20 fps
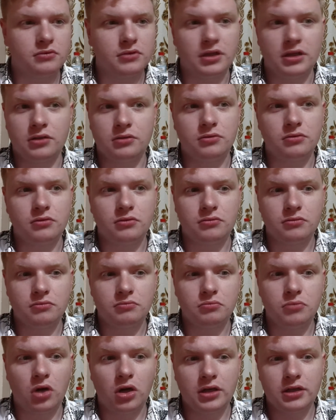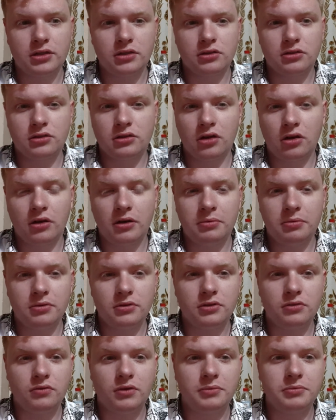they'll might not go up
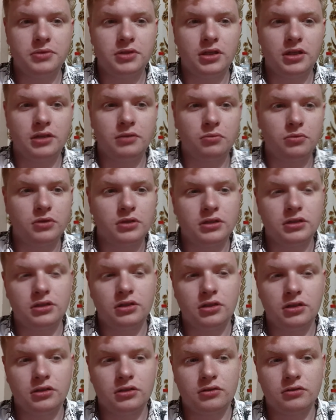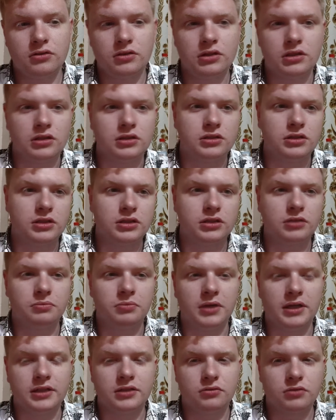on the website, they might not, it just
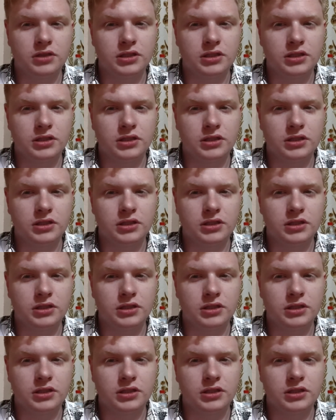depends.